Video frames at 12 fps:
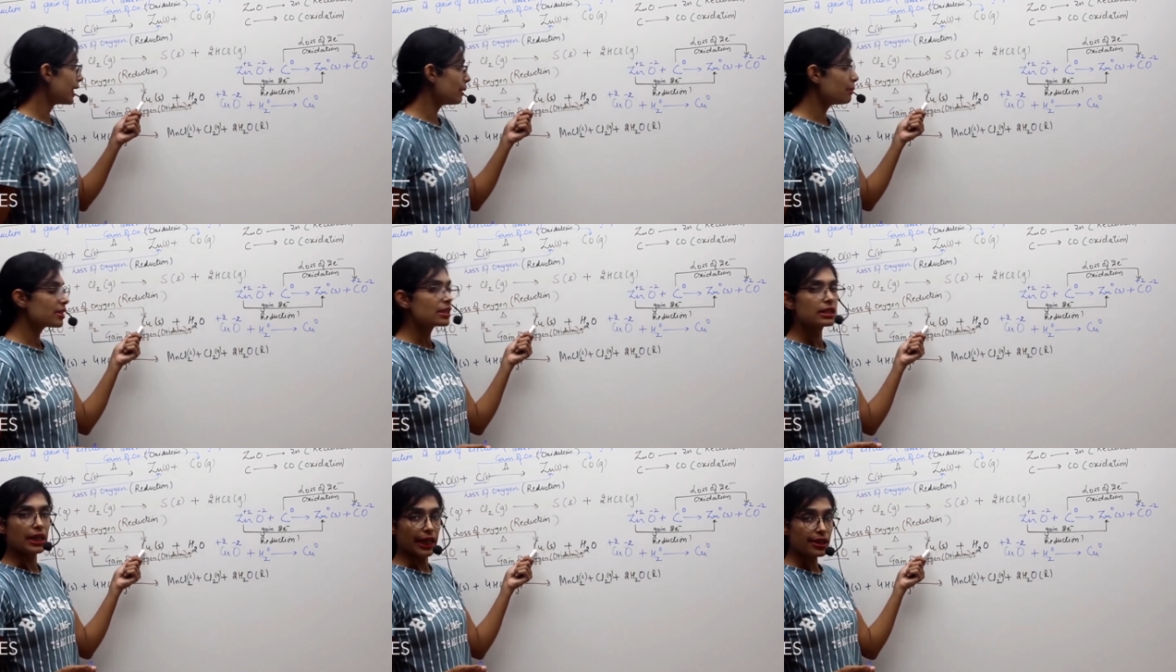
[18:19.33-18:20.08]
element
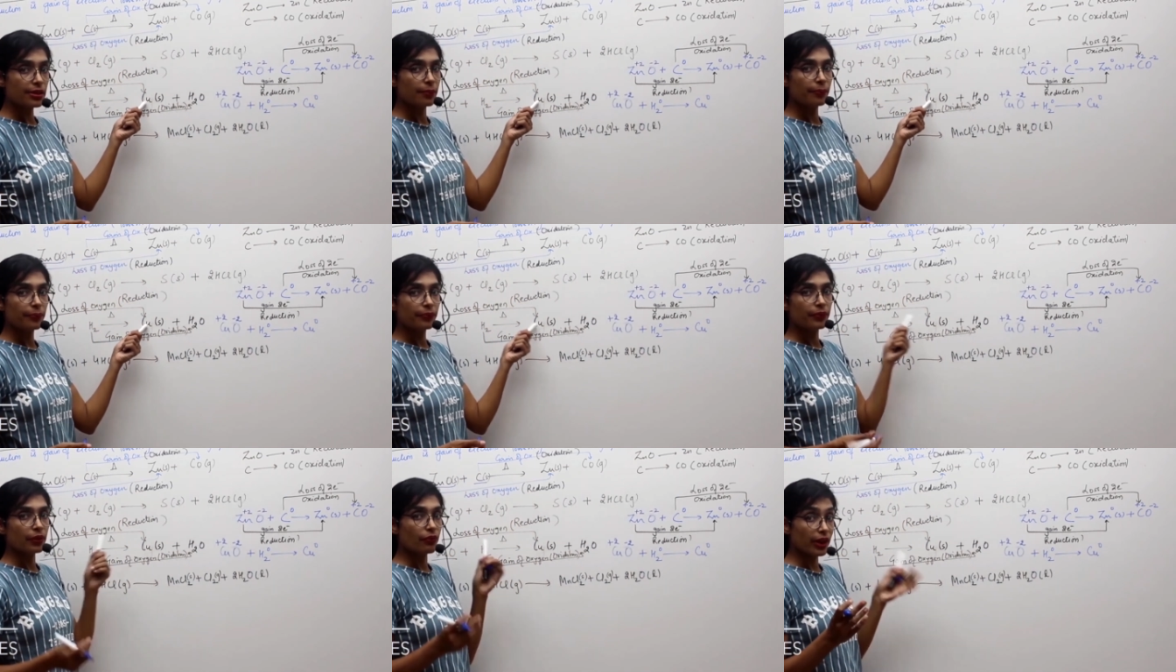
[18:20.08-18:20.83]
state,
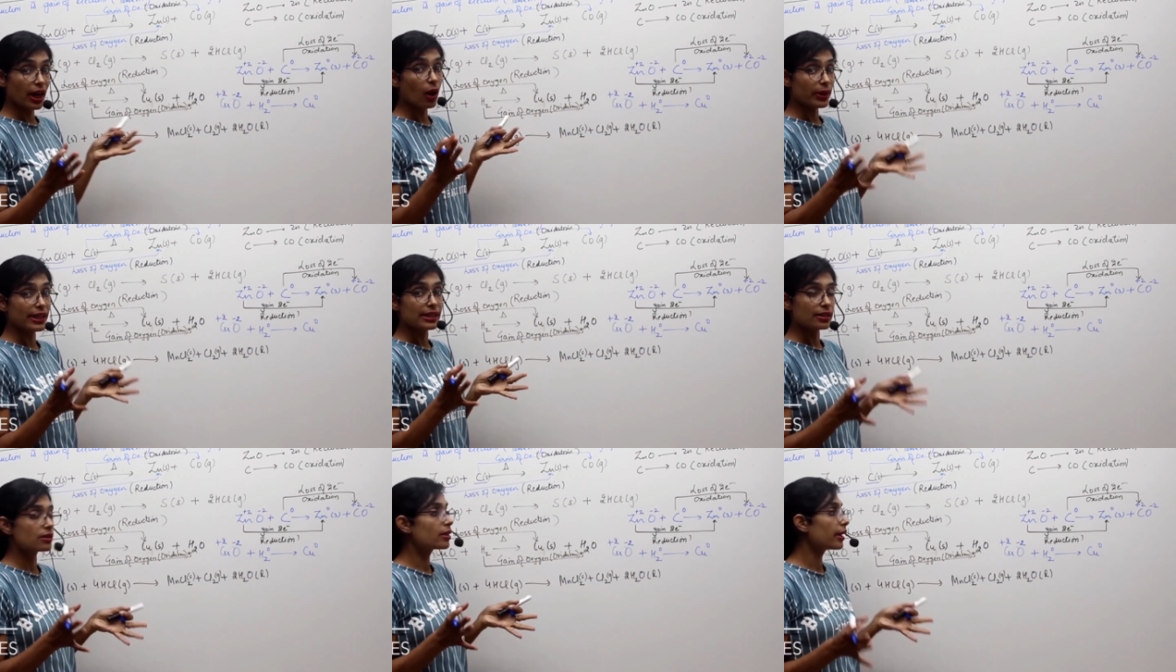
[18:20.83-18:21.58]
the way how it
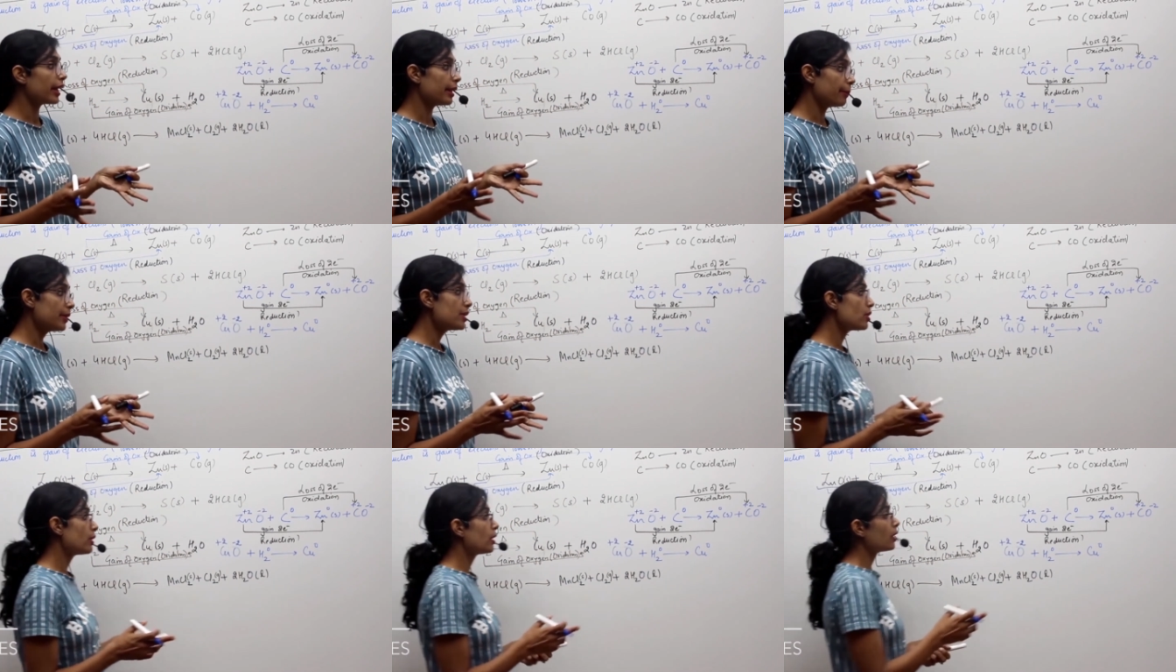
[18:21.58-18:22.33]
exists in
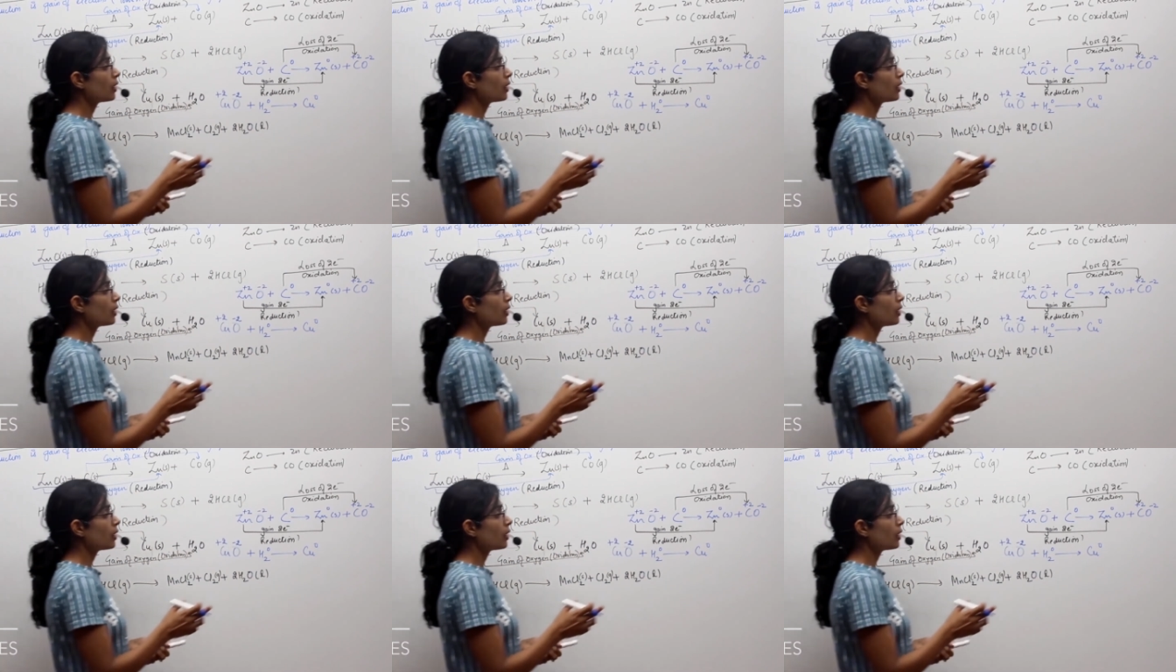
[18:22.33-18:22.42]
element.